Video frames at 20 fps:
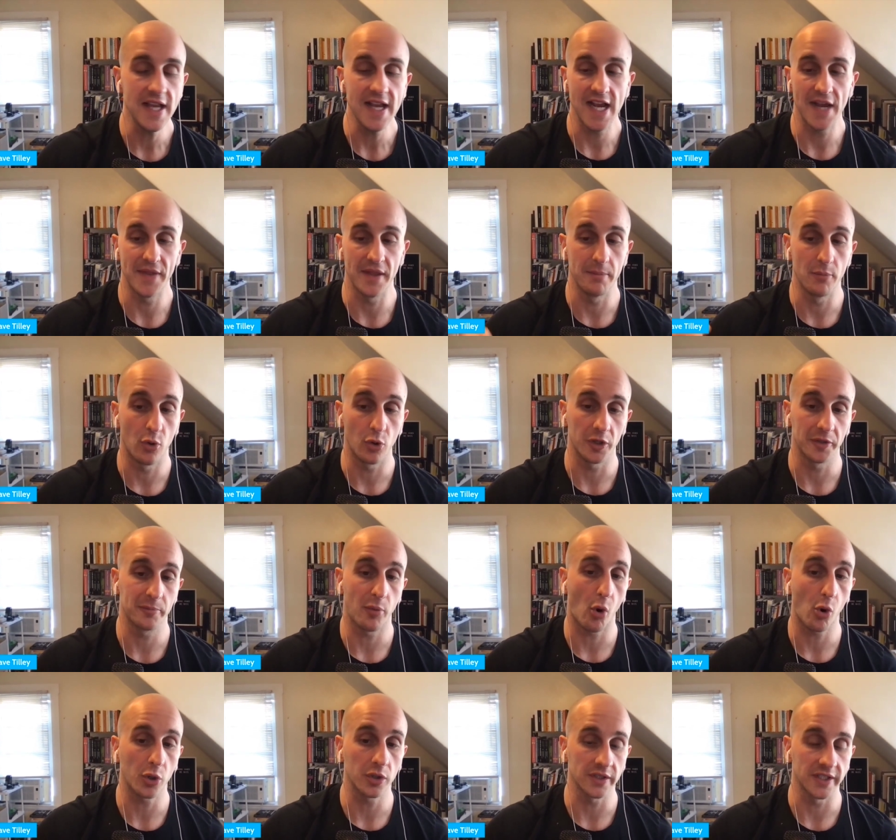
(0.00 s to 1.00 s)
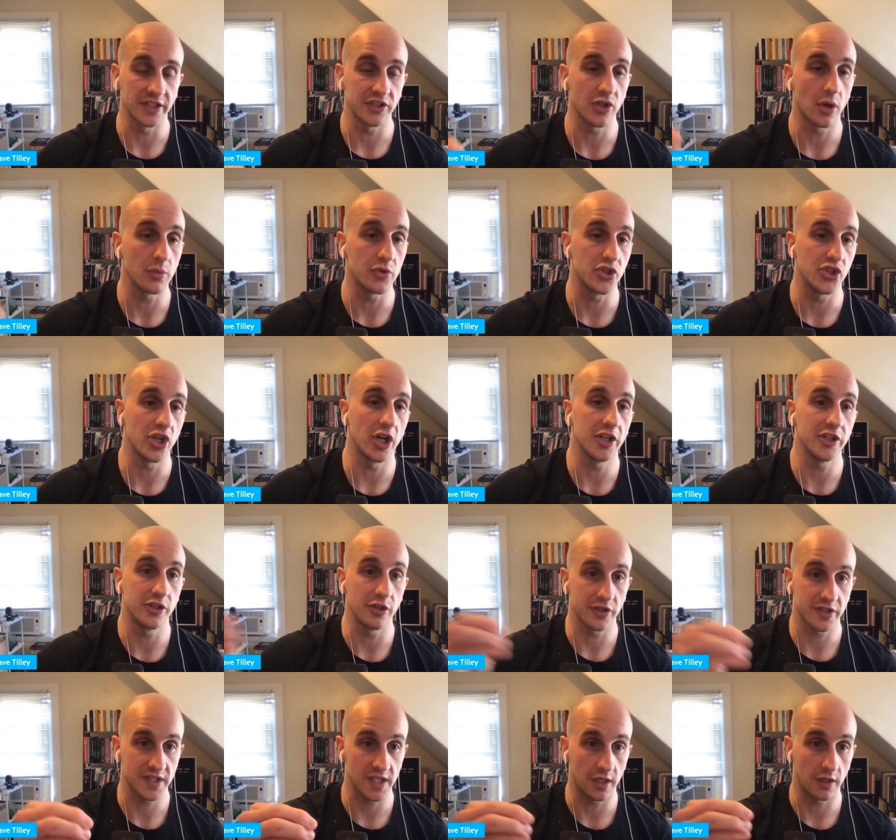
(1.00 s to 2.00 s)
And then more importantly, don't judge
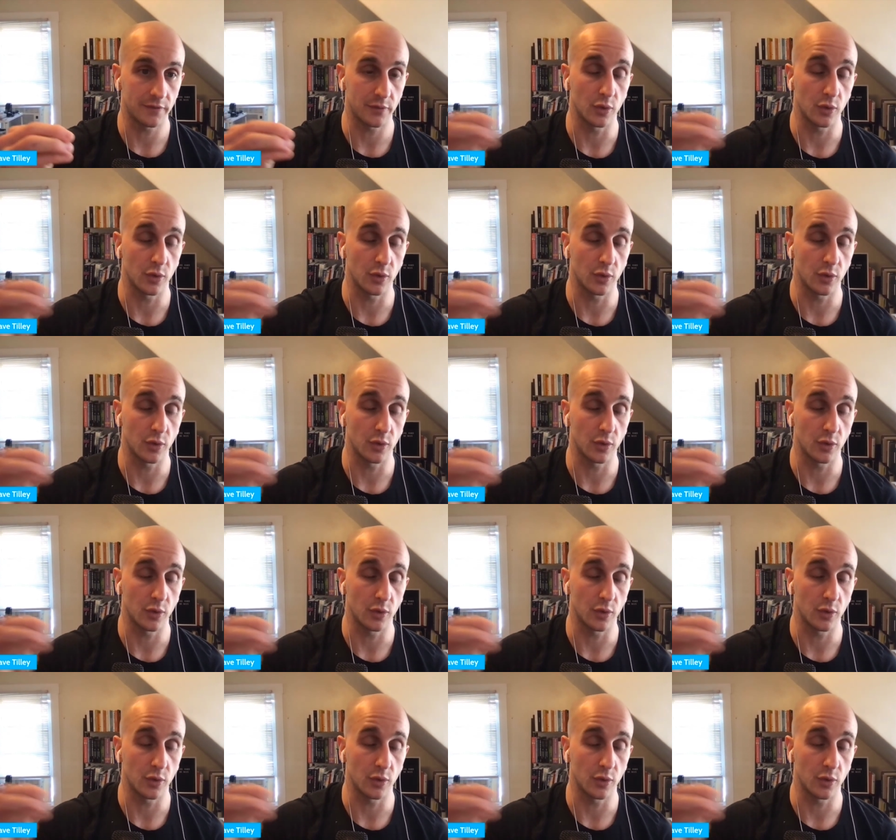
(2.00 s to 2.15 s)
yourself